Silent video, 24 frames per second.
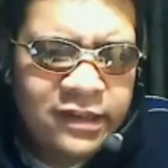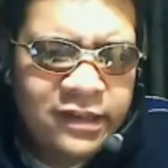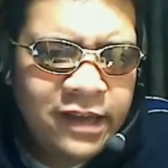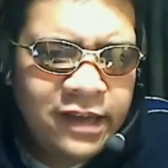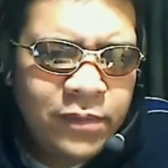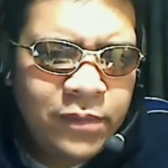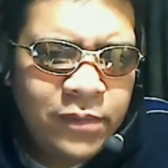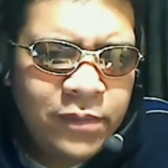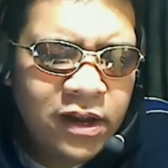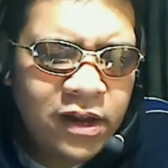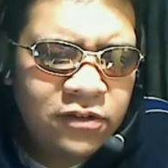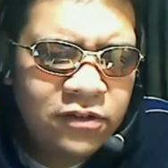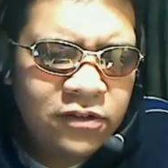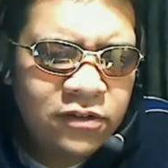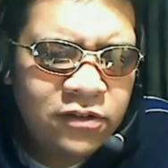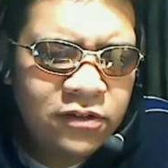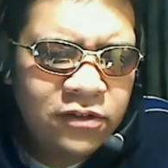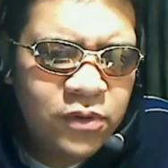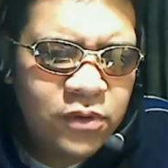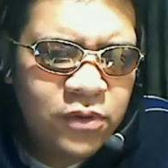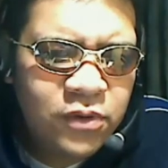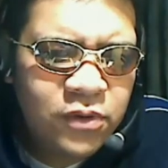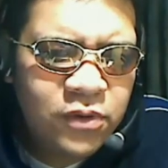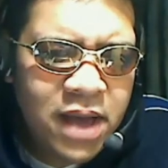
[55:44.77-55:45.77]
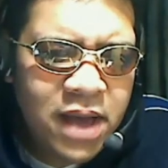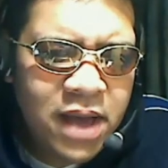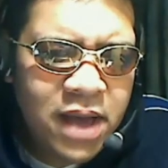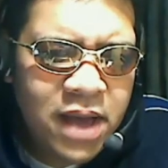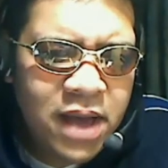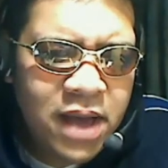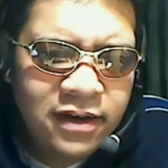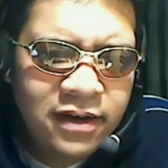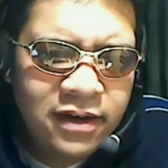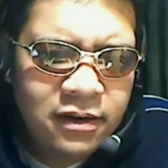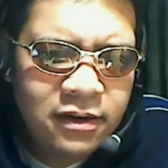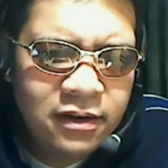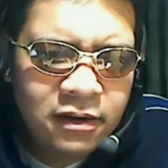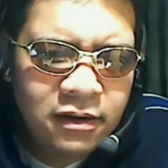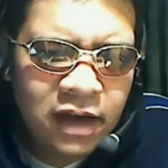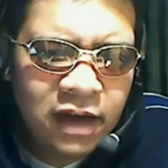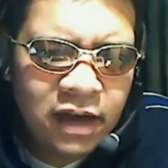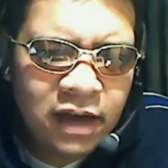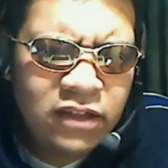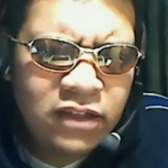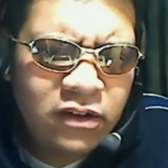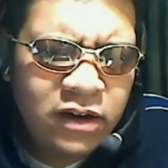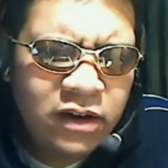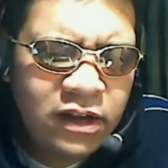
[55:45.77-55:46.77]
Damon Hellstrom go bad?
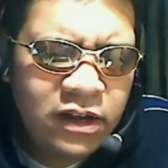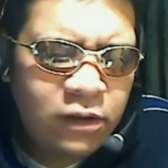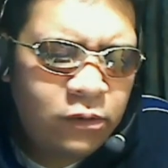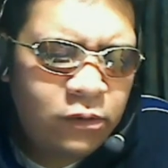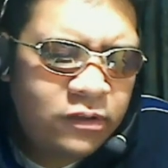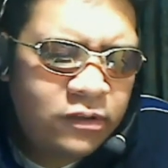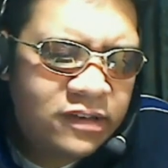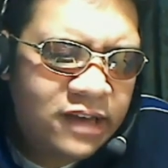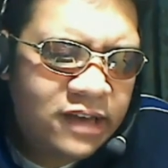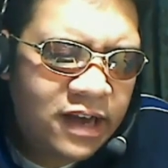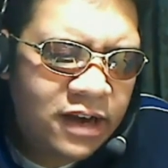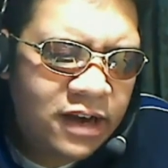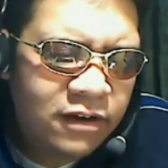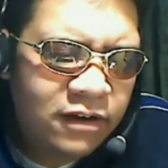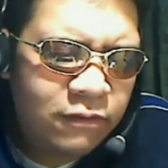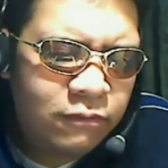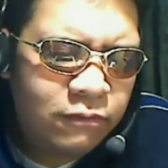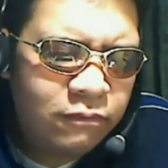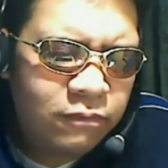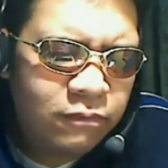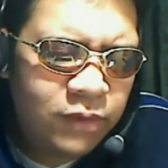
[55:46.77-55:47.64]
I thought he was kind of,